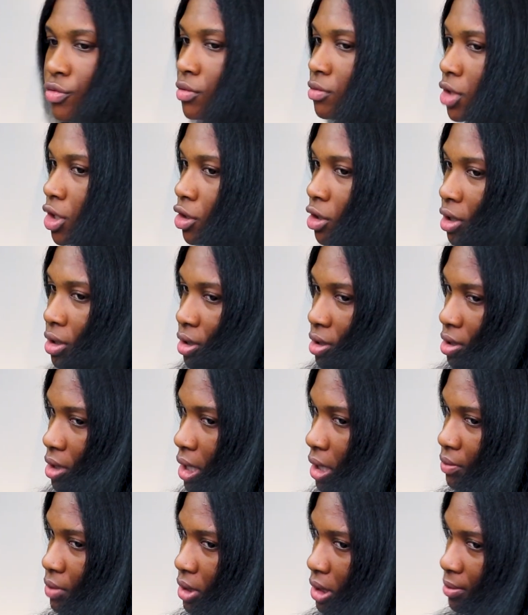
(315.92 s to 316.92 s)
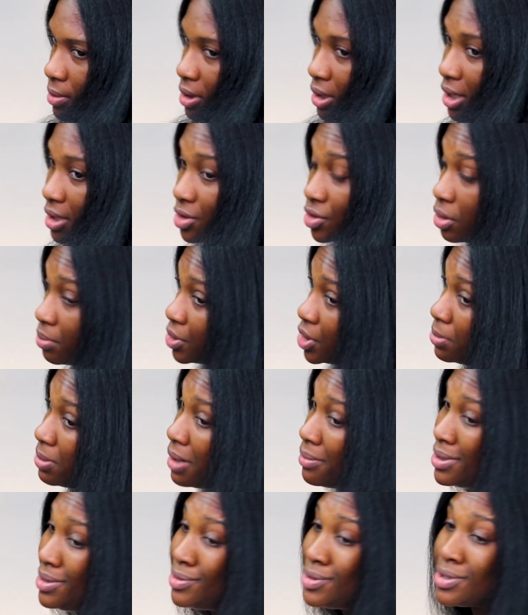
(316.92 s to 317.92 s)
the girl at the salon was able to get a straight, but she
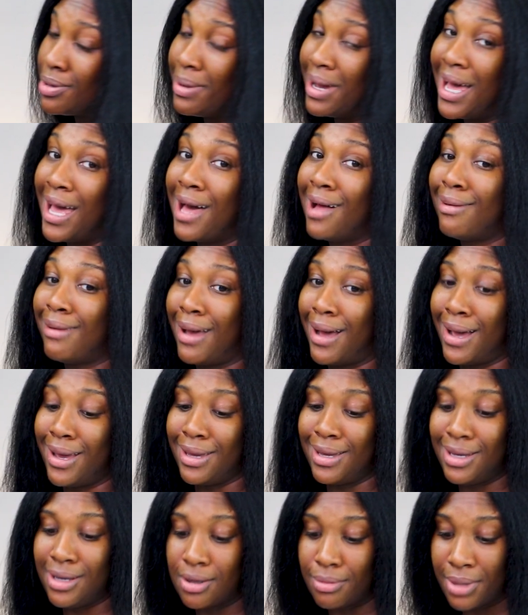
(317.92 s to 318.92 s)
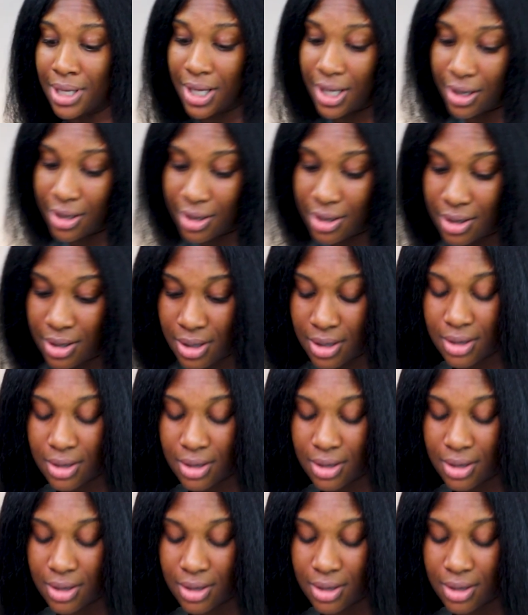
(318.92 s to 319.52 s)
probably used some hella high heat on my hair.